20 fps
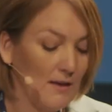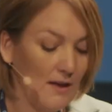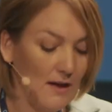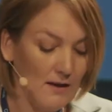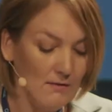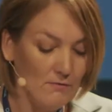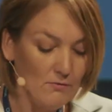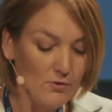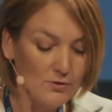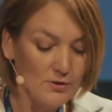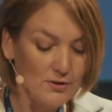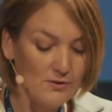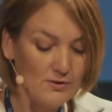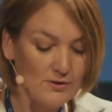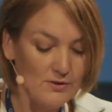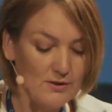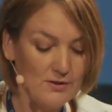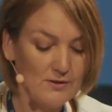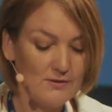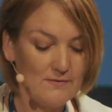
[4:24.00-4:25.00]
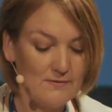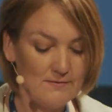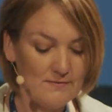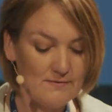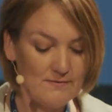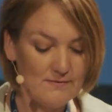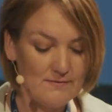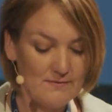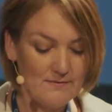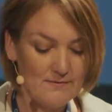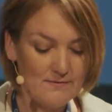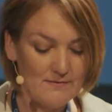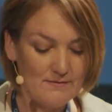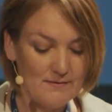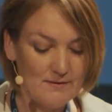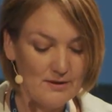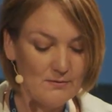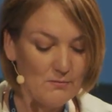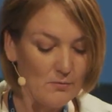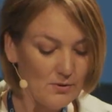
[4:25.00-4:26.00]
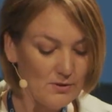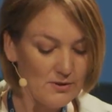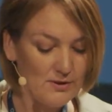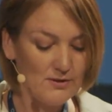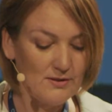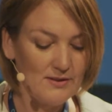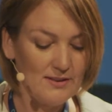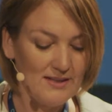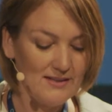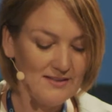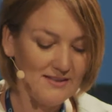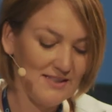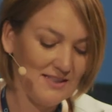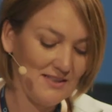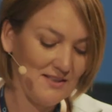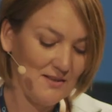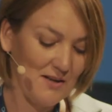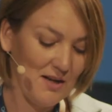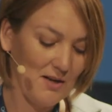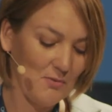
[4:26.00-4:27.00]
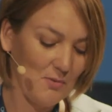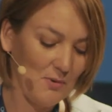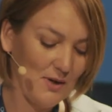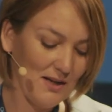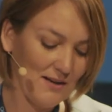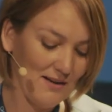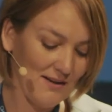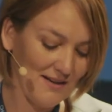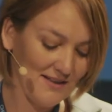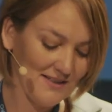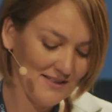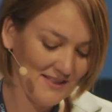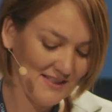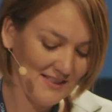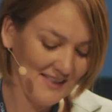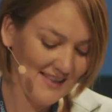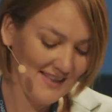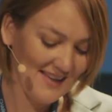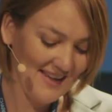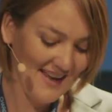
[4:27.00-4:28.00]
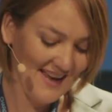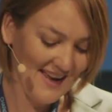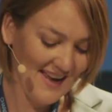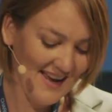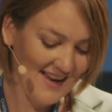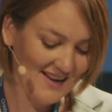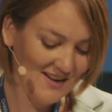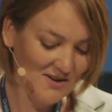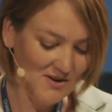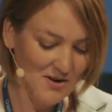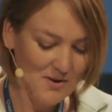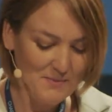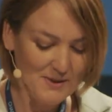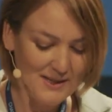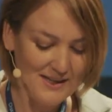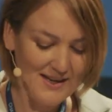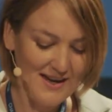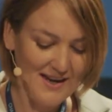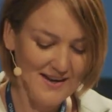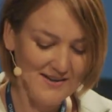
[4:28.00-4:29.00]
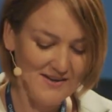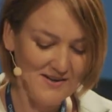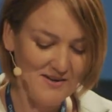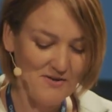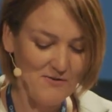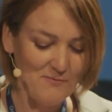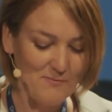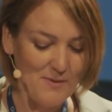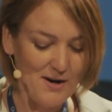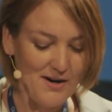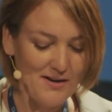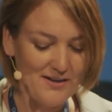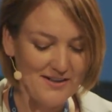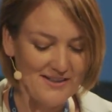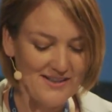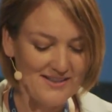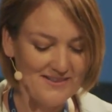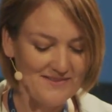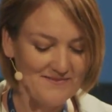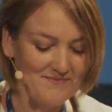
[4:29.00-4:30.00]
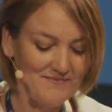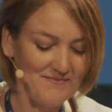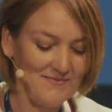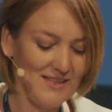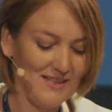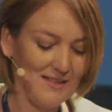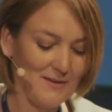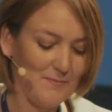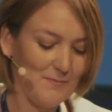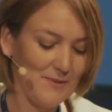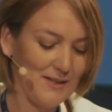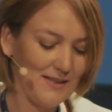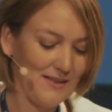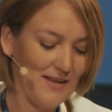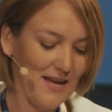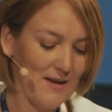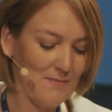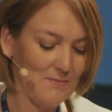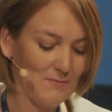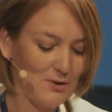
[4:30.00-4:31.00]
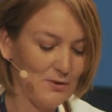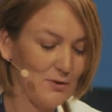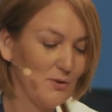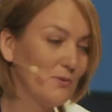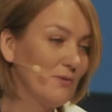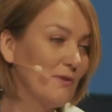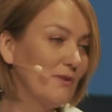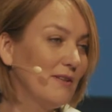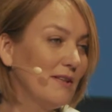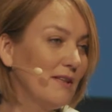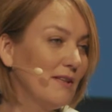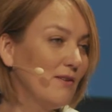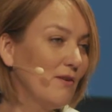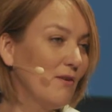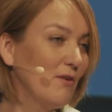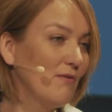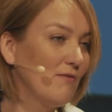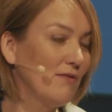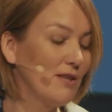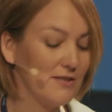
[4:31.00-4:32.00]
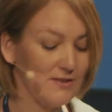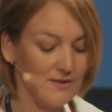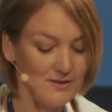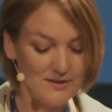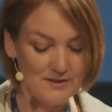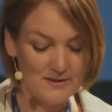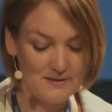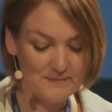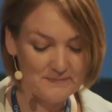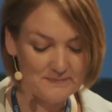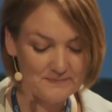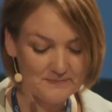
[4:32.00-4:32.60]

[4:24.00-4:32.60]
it wasn't until I realized the economic gain of marketing that I became totally convinced.